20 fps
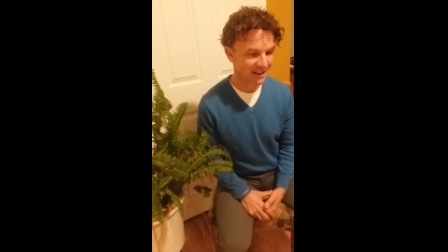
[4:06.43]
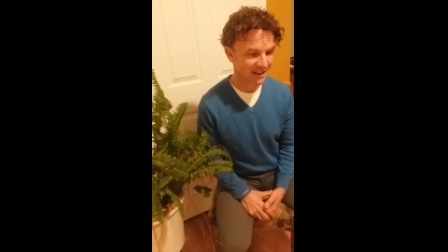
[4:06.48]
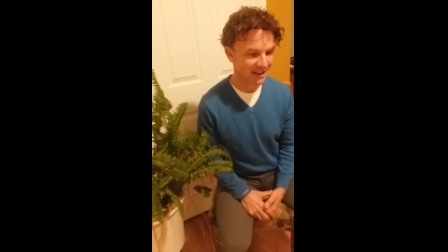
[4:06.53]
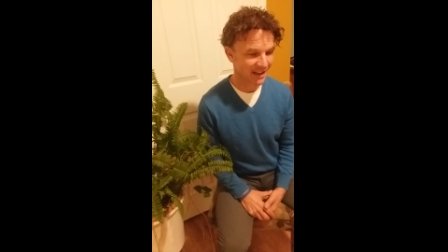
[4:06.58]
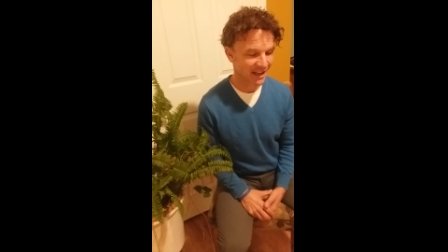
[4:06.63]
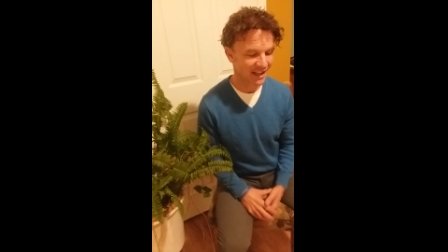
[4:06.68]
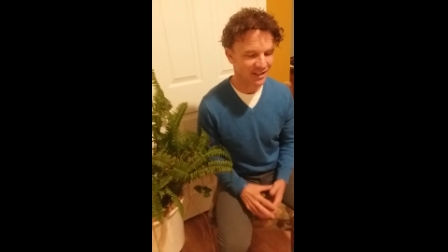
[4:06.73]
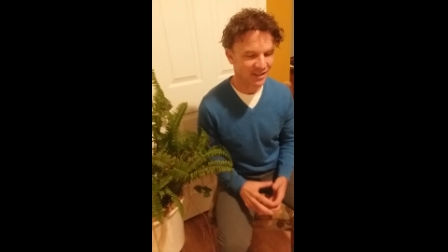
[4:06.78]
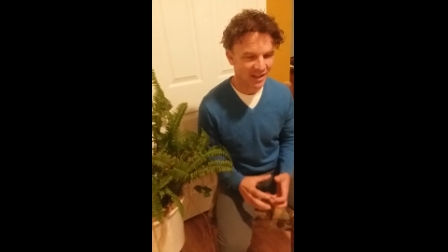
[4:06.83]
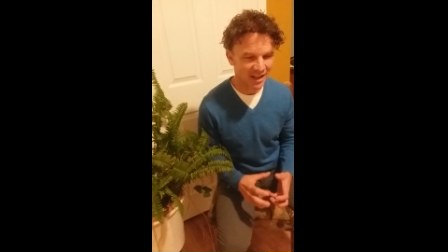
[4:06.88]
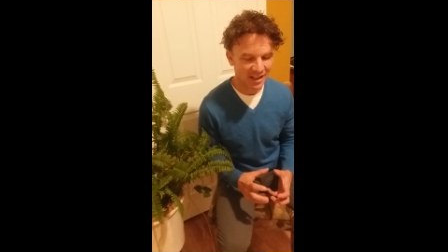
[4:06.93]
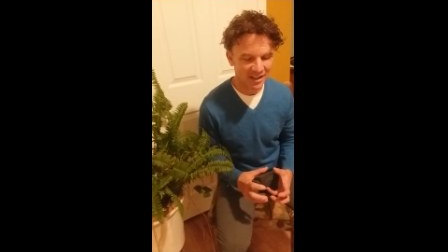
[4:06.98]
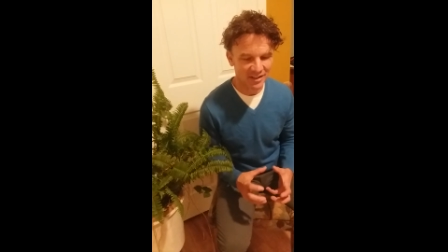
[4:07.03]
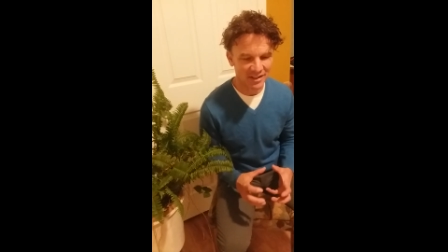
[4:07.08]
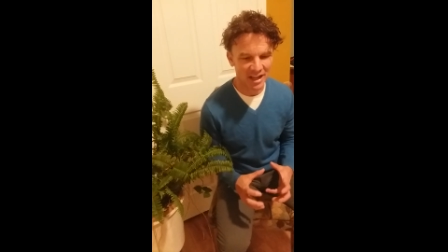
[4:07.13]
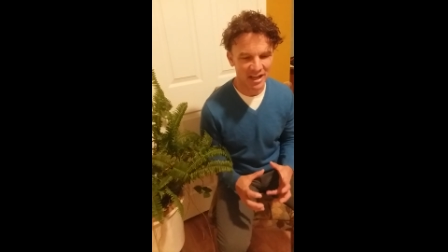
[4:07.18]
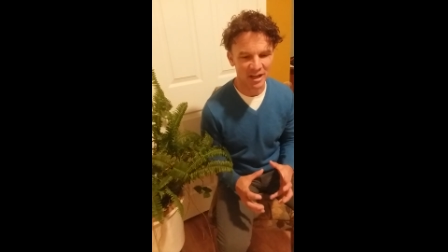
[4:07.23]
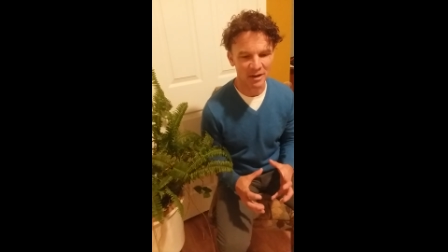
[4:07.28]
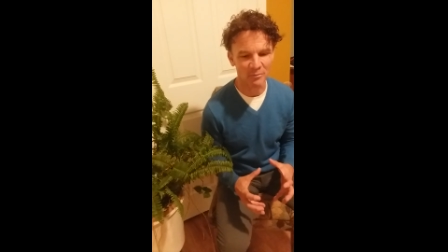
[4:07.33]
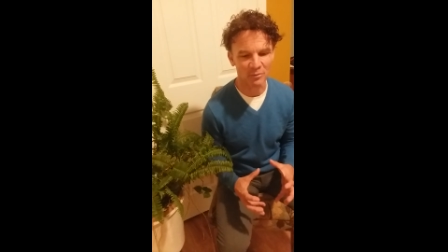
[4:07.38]
It's an
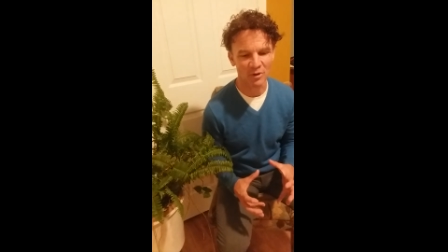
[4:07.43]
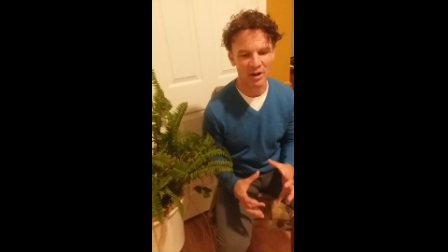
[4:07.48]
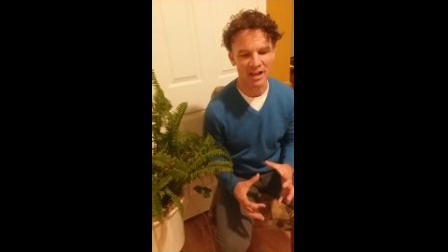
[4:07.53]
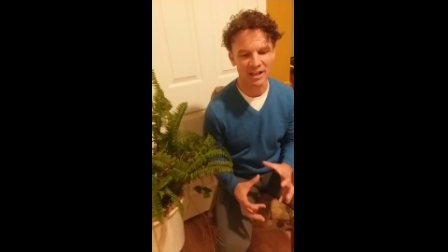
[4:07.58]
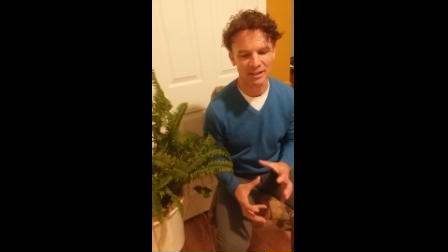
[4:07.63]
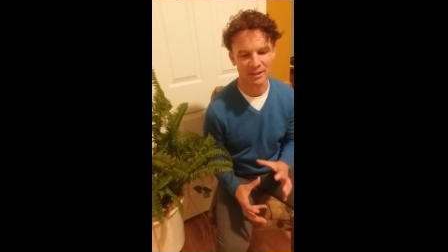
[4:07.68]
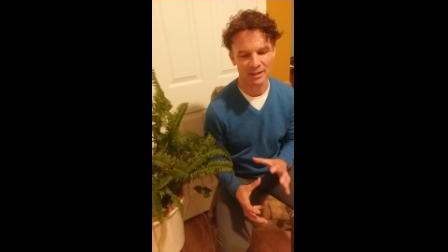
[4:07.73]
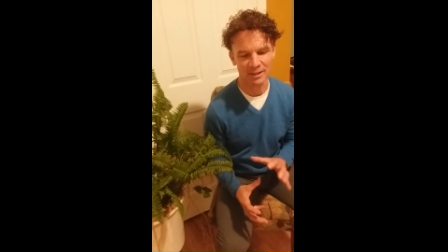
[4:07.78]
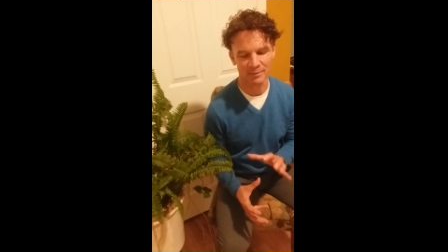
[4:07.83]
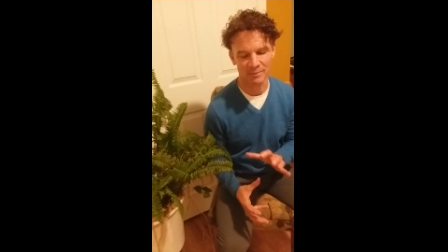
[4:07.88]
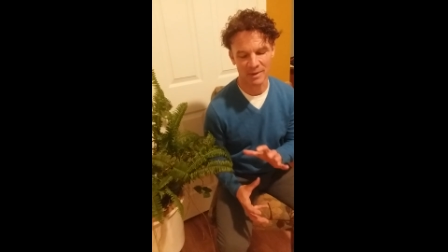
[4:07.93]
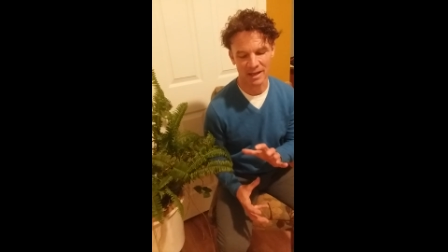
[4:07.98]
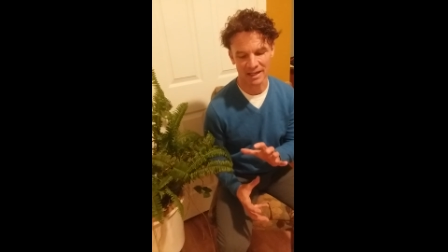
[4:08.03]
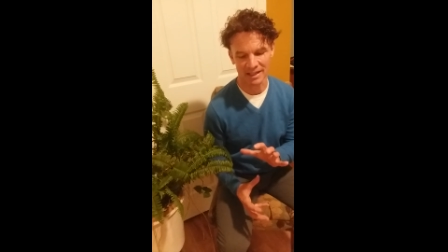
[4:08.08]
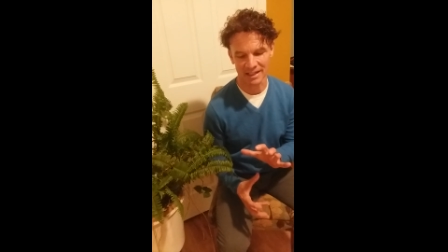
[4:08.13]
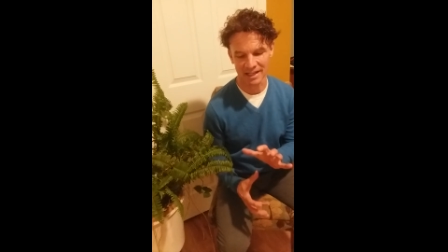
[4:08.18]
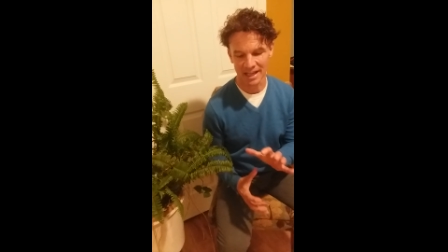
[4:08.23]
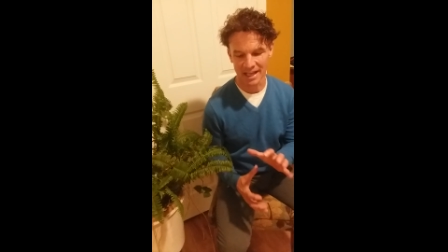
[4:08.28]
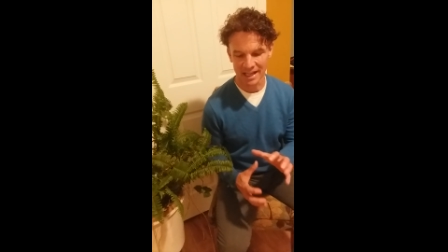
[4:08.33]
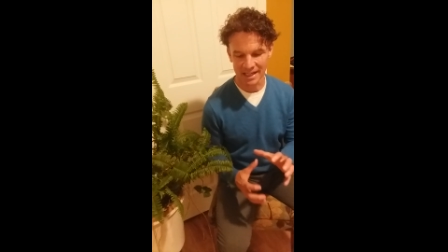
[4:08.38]
exciting
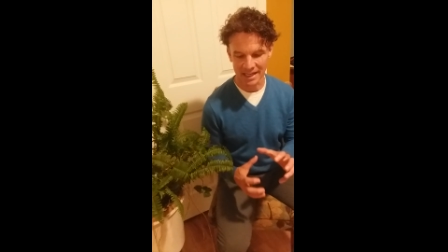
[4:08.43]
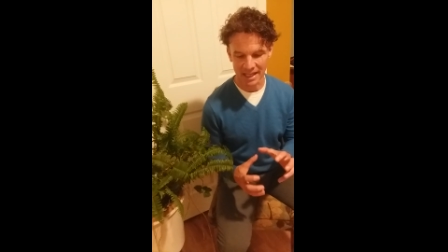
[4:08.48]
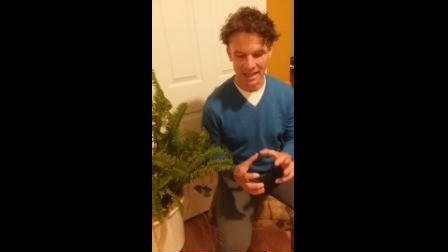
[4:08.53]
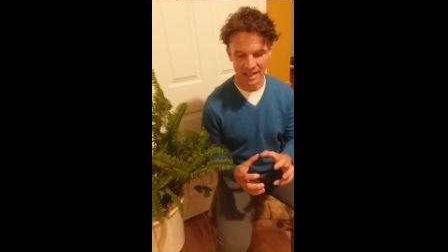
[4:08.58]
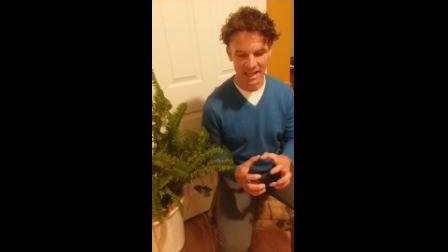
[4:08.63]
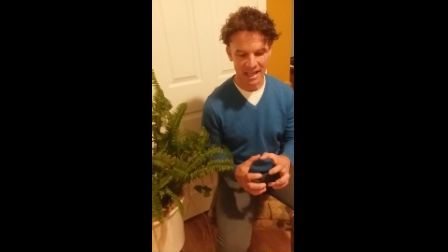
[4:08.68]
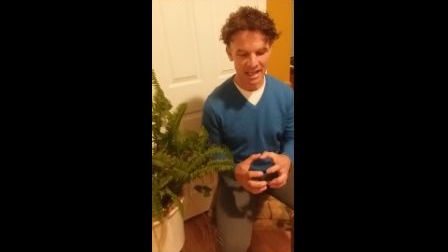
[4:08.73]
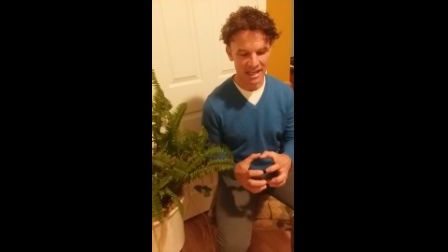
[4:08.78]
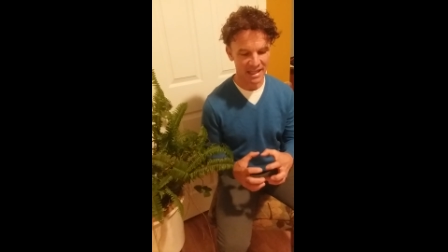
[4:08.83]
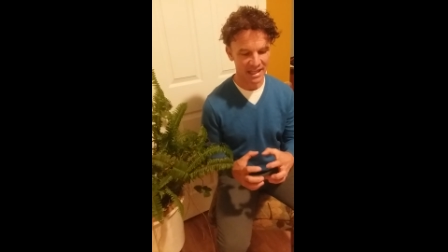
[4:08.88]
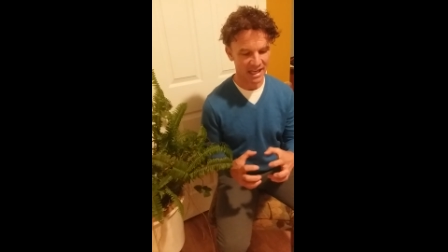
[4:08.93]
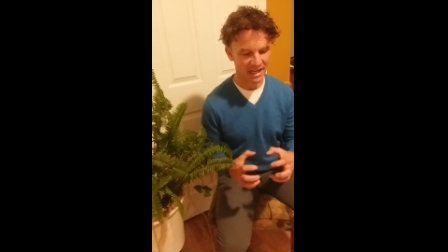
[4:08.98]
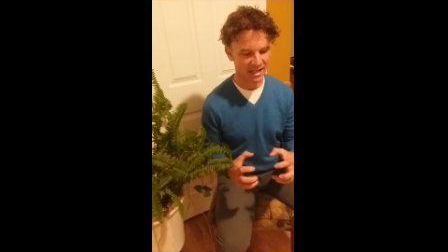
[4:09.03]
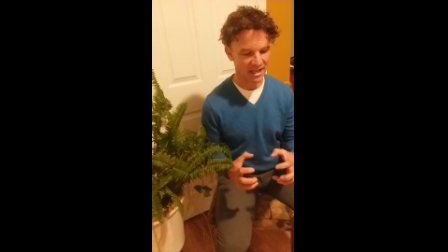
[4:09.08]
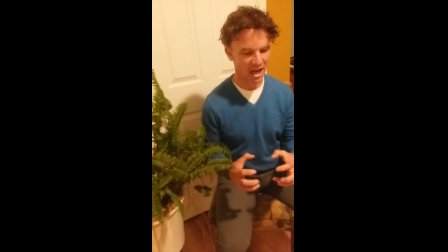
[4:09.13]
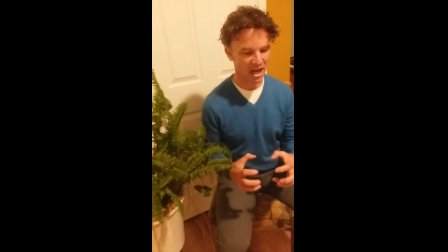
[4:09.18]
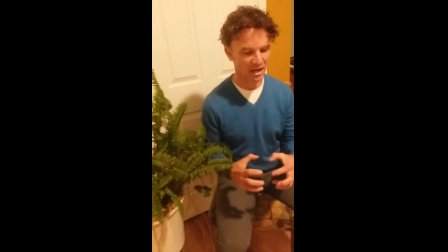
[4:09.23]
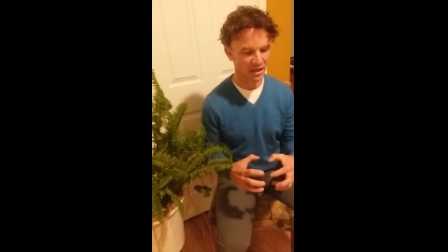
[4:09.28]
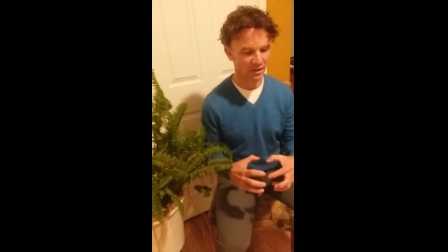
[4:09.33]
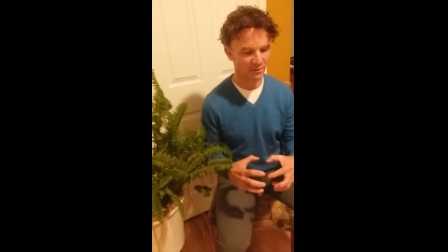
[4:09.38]
prospect to think that
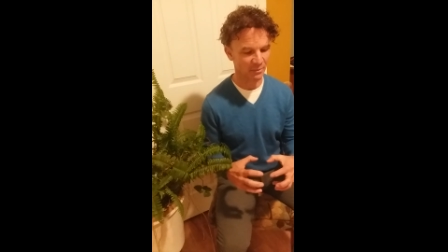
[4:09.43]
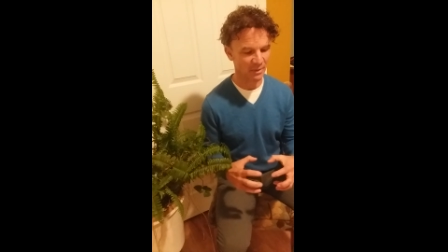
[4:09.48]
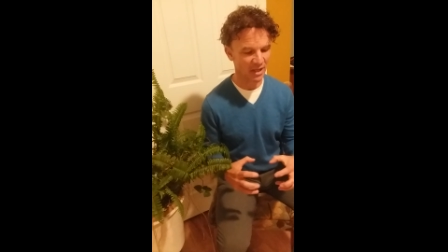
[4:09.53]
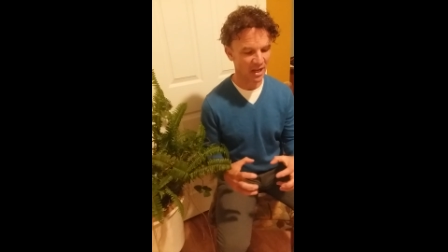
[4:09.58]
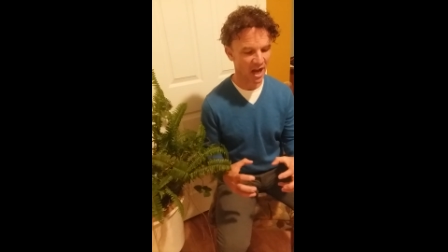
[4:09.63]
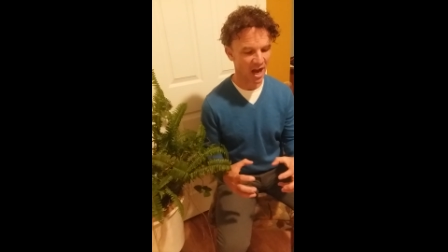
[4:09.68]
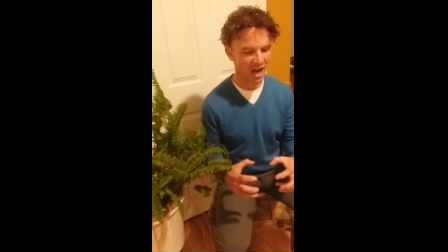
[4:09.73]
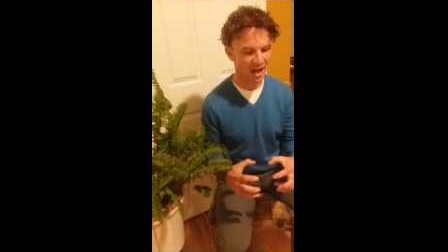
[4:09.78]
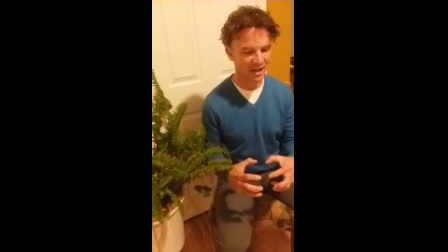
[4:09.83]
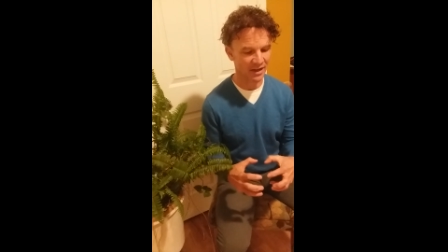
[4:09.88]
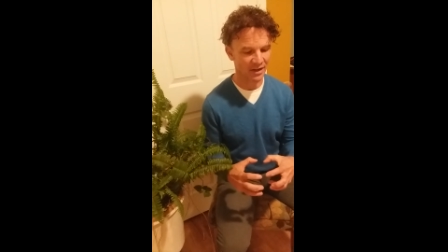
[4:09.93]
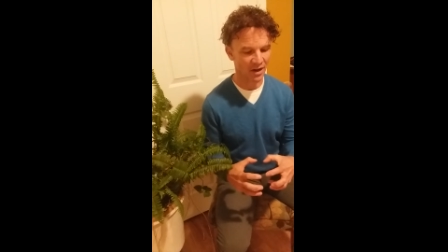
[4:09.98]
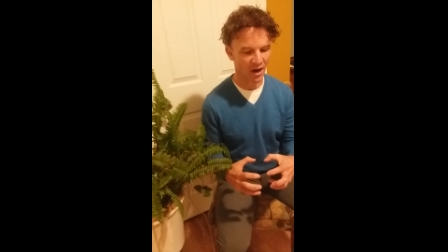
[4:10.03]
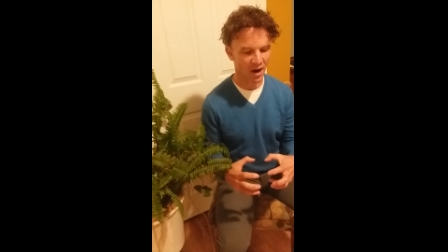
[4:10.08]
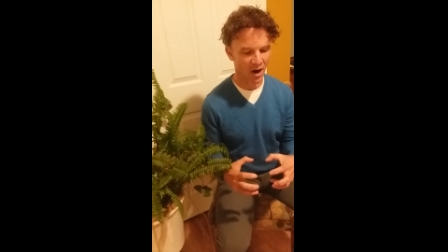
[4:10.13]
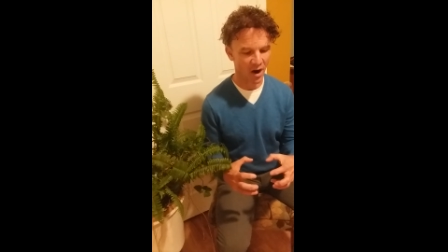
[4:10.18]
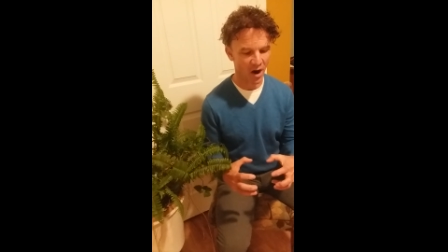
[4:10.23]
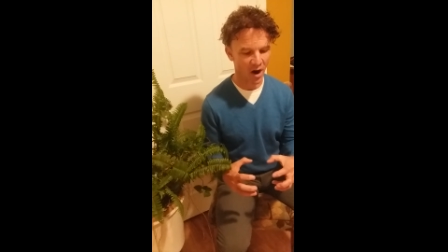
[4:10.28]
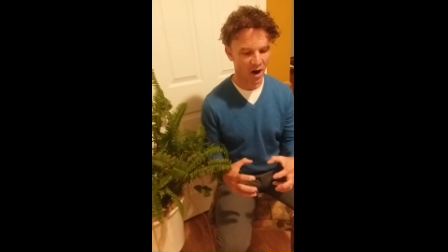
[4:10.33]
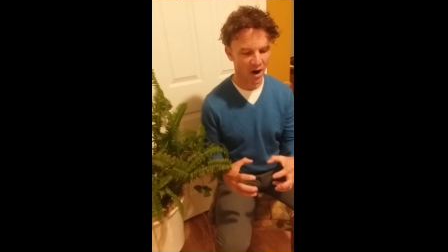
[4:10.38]
God is beyond
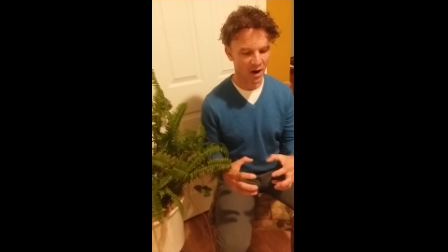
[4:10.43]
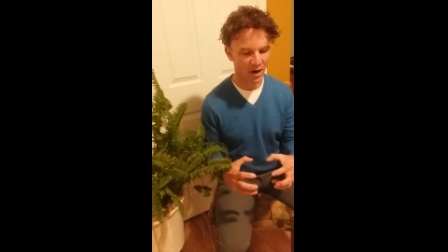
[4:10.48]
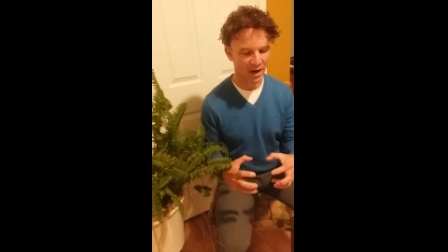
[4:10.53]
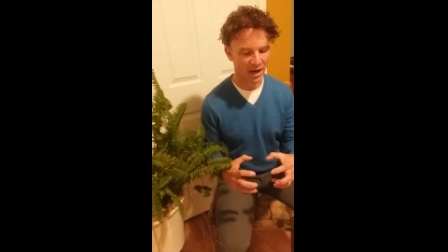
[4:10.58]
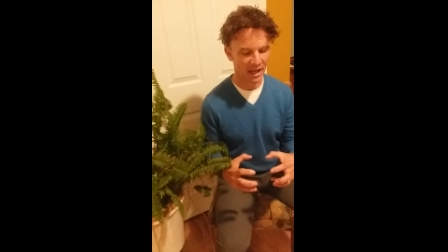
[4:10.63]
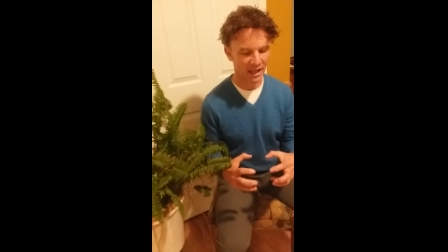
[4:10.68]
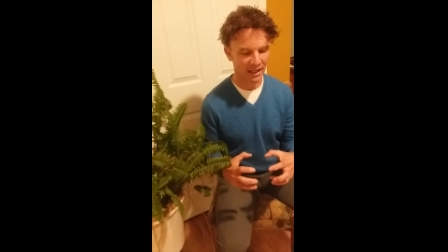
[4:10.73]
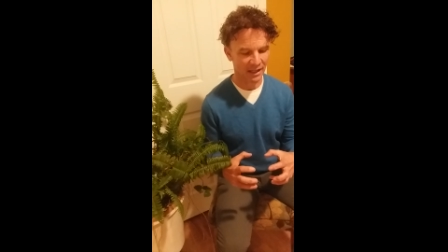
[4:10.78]
our